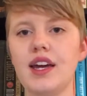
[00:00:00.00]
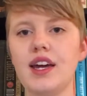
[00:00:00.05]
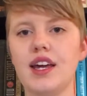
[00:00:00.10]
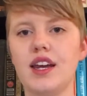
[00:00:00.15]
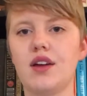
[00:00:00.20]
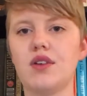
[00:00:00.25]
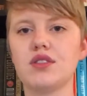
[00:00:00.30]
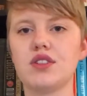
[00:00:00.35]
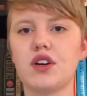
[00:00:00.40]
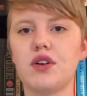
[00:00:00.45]

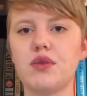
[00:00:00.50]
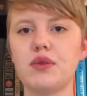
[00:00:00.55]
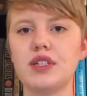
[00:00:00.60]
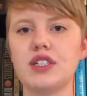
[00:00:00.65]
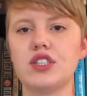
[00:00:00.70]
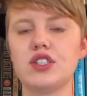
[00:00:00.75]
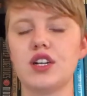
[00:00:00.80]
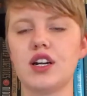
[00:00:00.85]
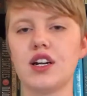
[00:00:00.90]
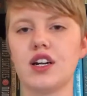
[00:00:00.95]
and I was
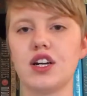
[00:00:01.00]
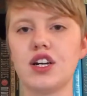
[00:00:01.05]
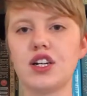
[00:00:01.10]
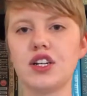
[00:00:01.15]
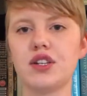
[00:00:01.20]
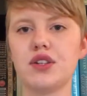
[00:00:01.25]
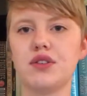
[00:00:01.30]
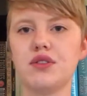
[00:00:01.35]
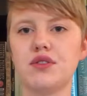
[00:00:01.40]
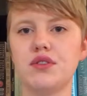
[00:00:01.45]
always trying to
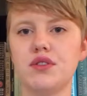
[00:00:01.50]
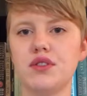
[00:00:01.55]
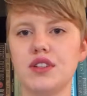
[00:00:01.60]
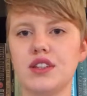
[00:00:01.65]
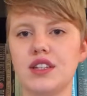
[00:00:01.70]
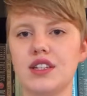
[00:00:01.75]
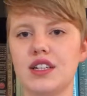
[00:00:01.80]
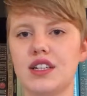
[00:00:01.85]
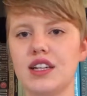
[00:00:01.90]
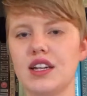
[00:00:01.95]
argue
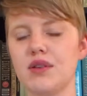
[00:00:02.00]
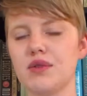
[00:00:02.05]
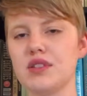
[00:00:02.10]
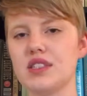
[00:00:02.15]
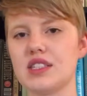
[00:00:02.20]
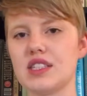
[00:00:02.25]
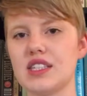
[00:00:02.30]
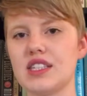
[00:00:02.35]
that it was